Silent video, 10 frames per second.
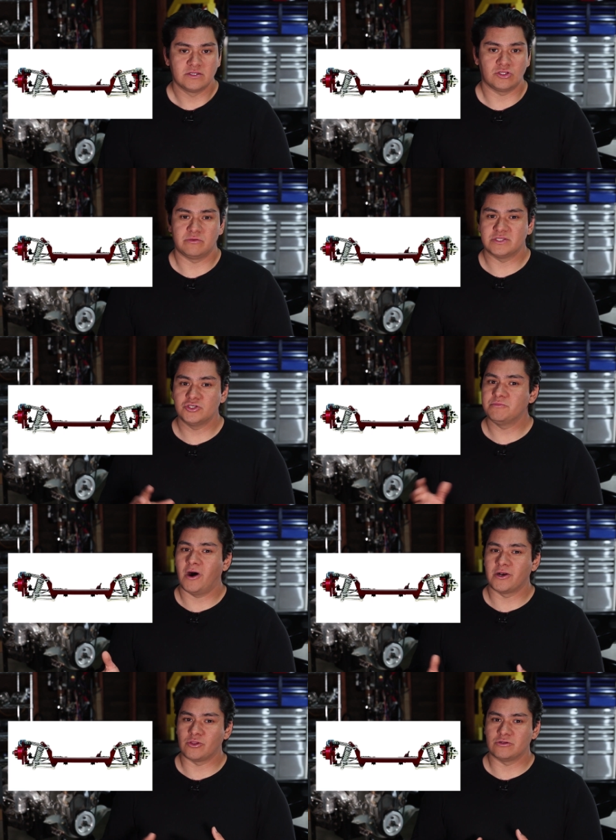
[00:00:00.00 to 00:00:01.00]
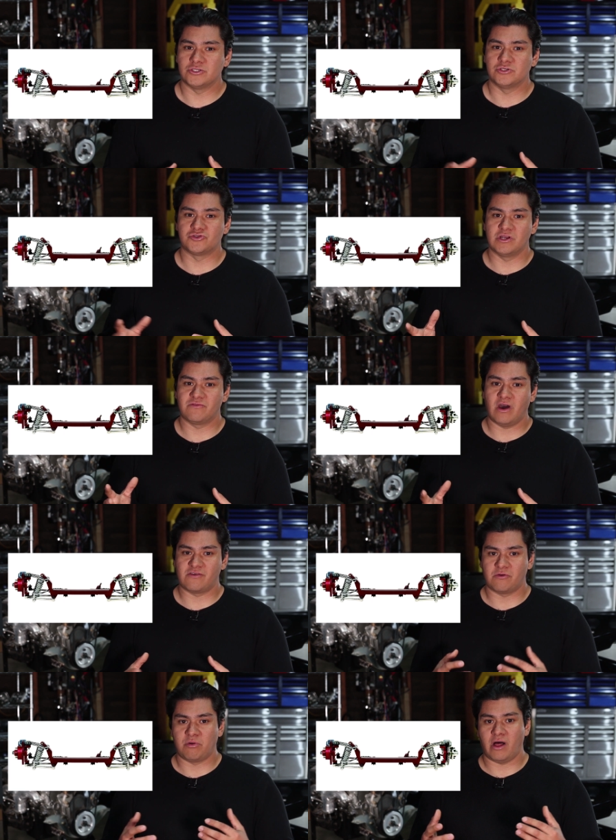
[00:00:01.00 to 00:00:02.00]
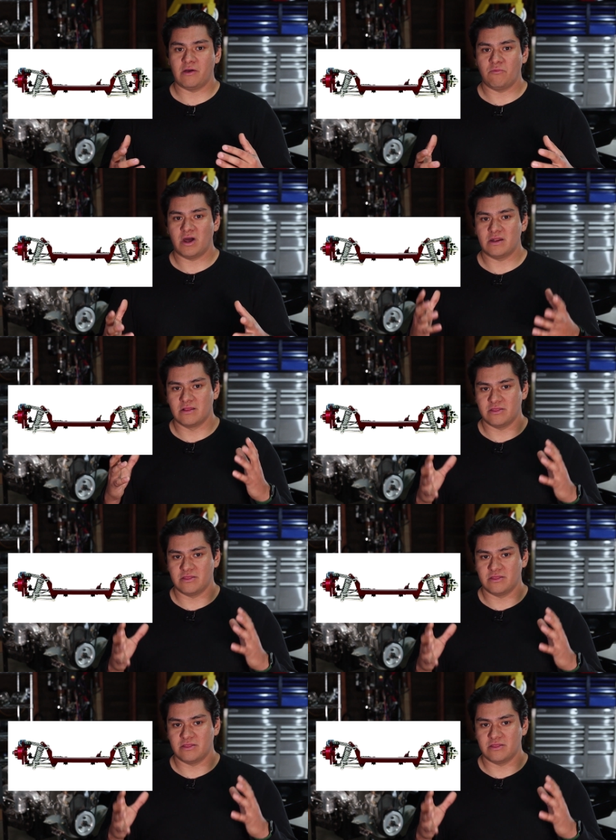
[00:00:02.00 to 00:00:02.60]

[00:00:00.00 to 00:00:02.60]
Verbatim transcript: It's a little bit too modern, a little too street rod for probably what